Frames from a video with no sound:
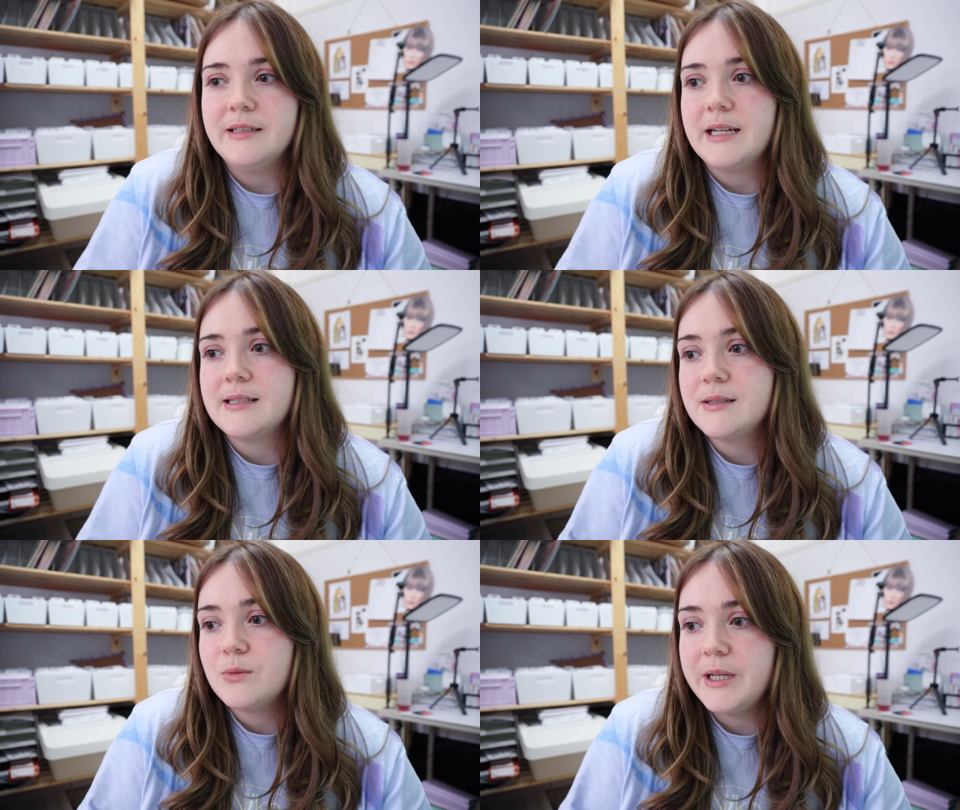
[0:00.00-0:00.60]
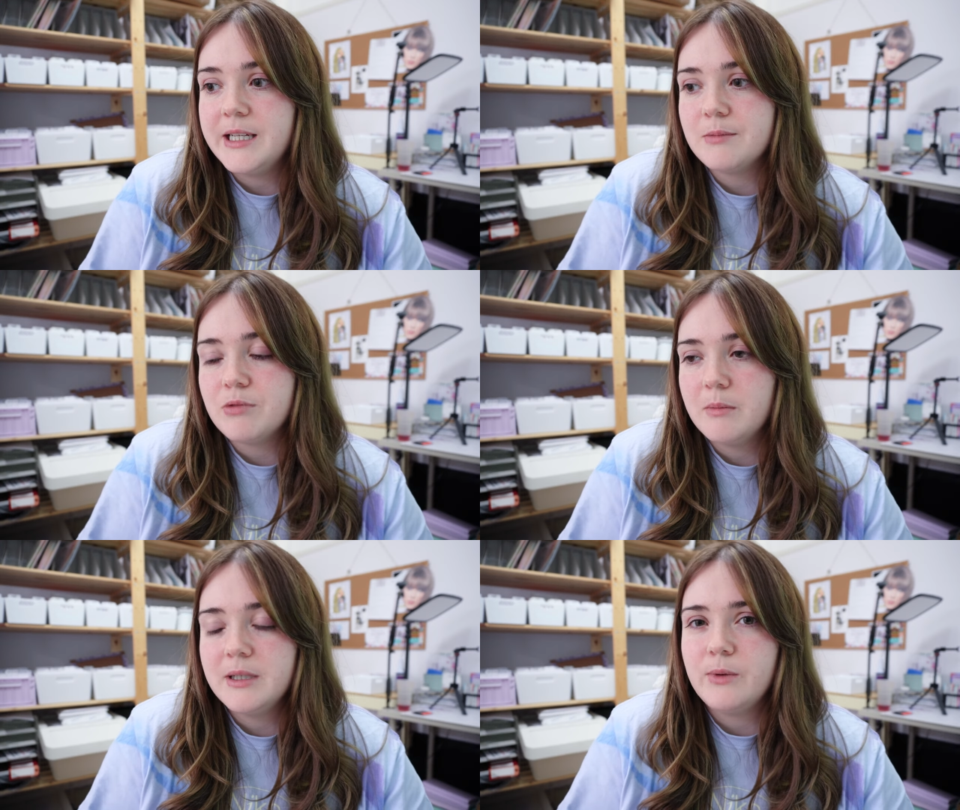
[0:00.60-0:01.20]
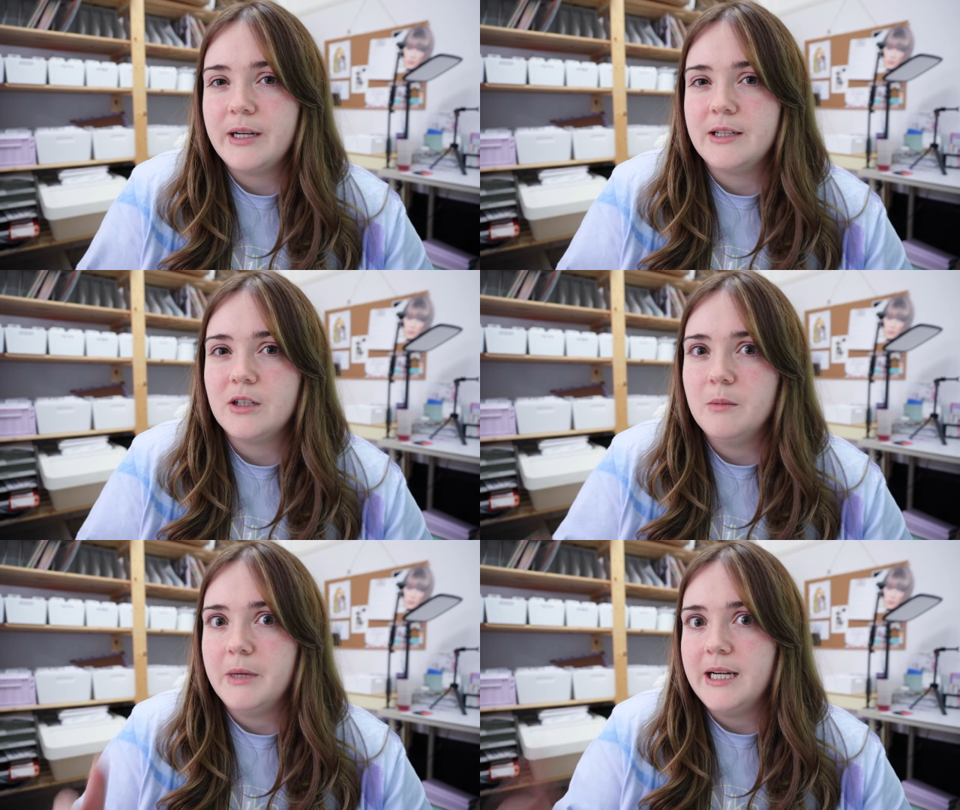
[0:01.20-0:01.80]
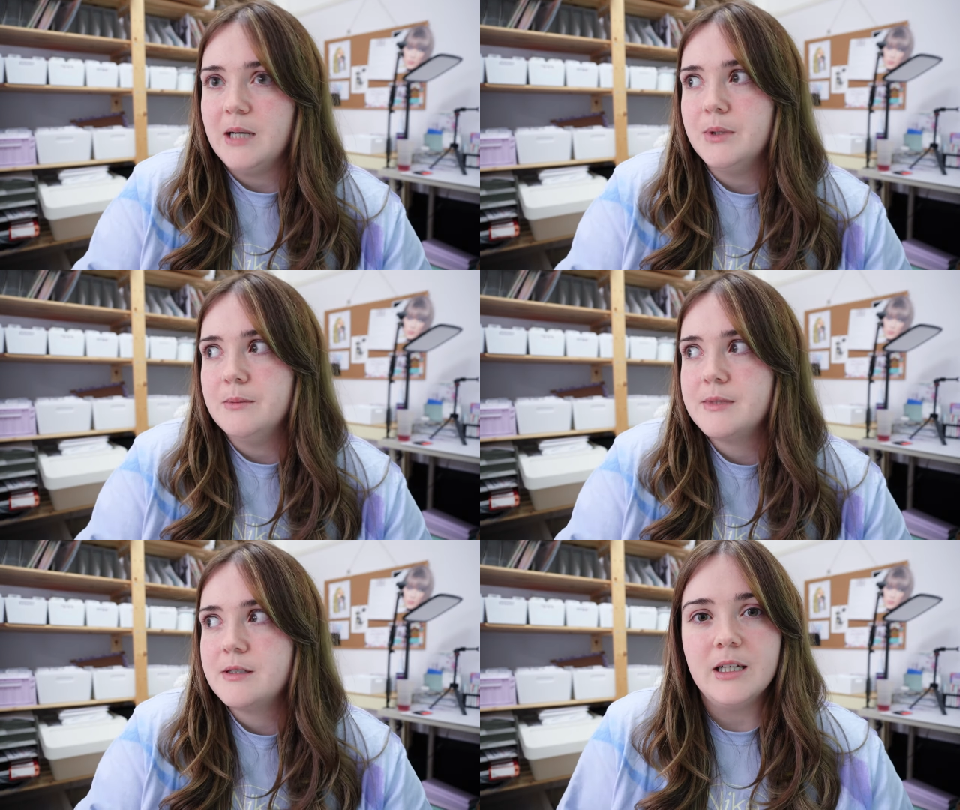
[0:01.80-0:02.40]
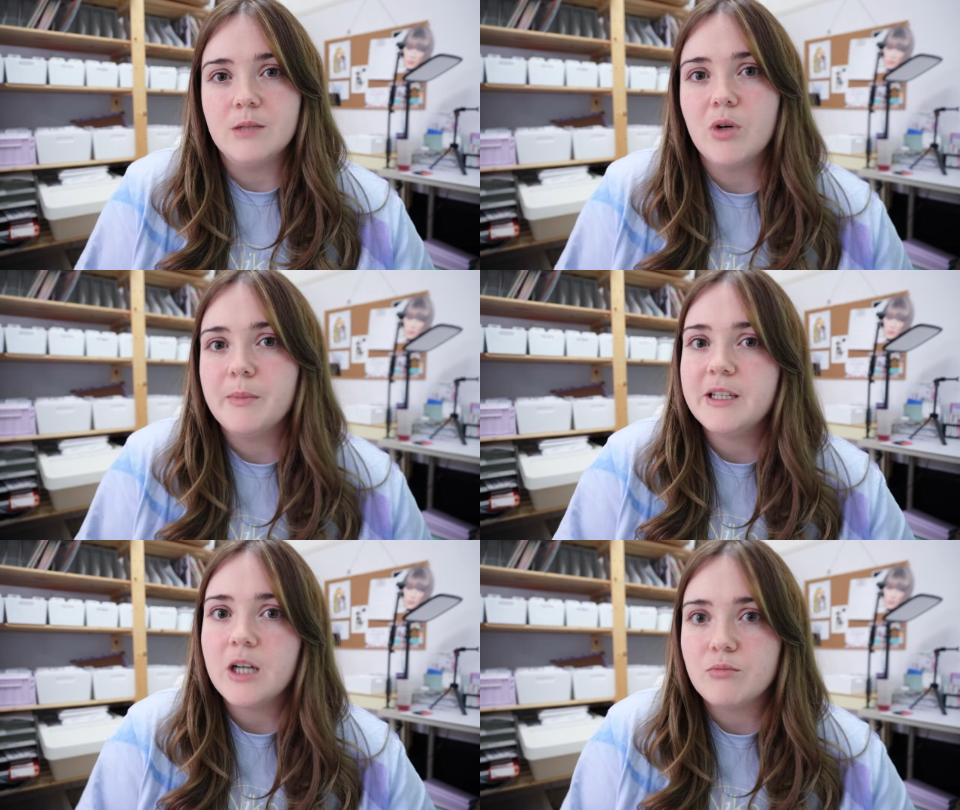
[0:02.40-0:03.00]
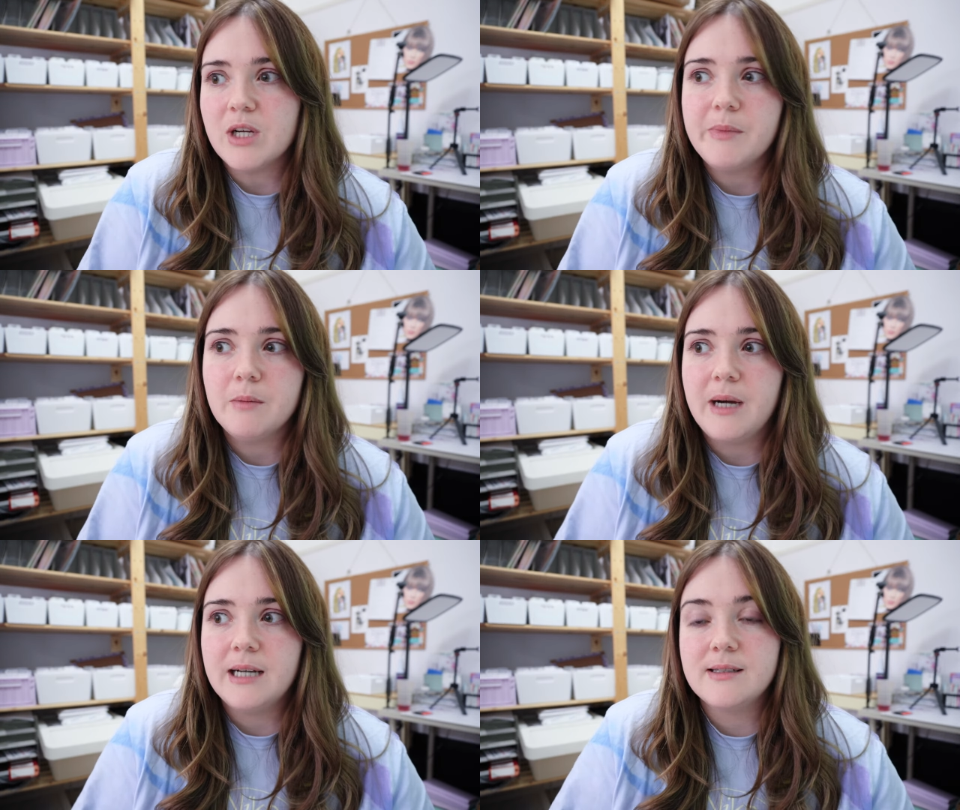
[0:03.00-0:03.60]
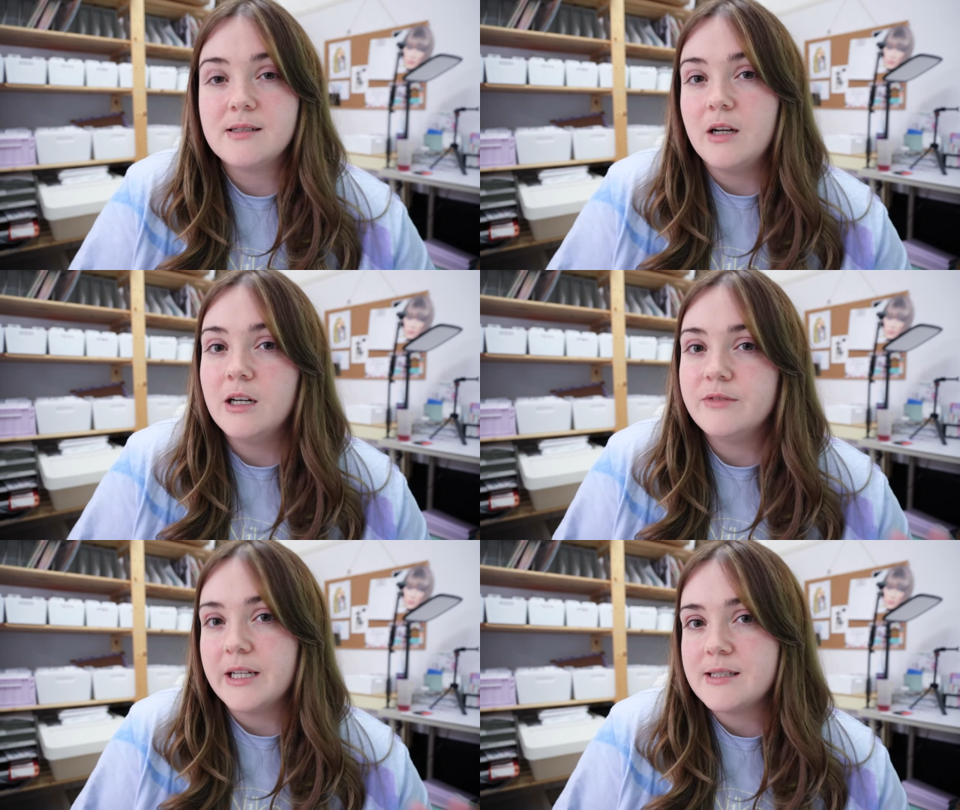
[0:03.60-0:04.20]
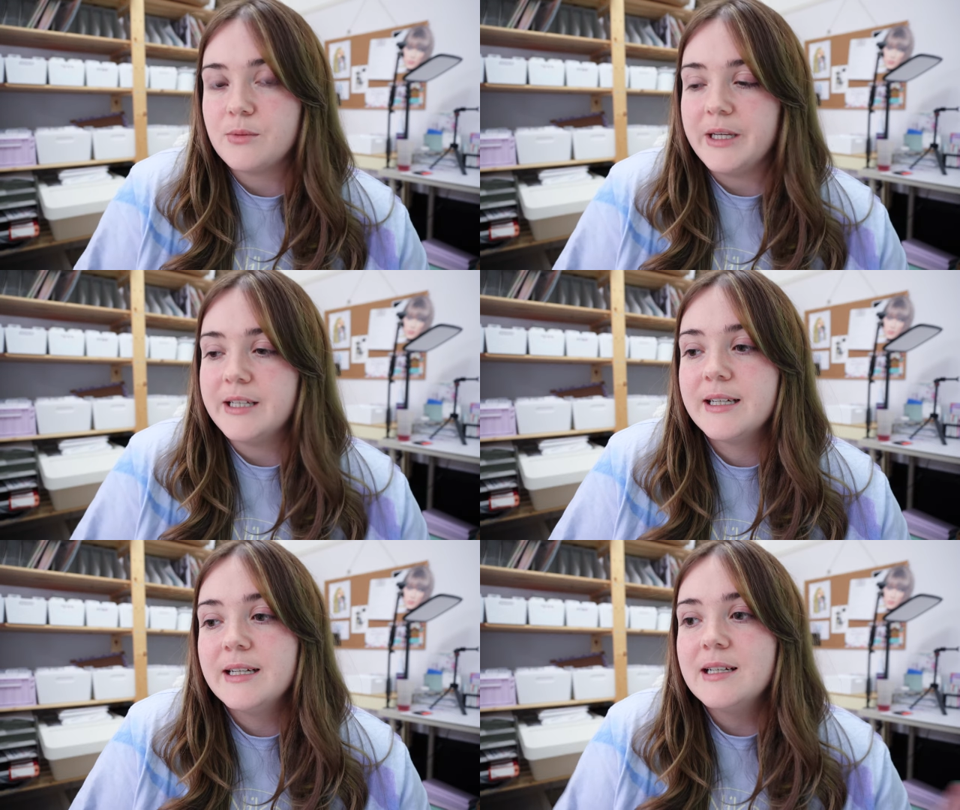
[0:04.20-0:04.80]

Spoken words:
next week, probably when I cut my albums, and I'll probably cut premium mat at the start of next week.